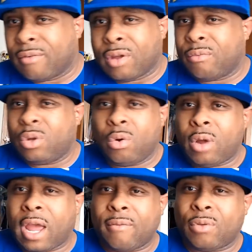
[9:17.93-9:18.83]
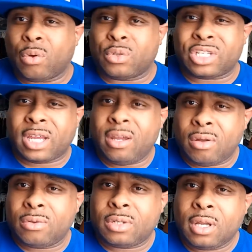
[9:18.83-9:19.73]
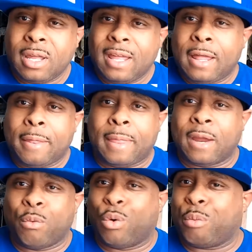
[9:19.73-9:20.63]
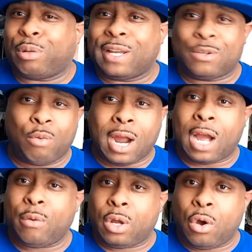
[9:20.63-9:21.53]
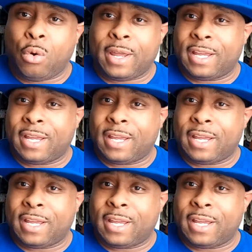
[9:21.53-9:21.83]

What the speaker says: If you don't have those skills, then one place where I would go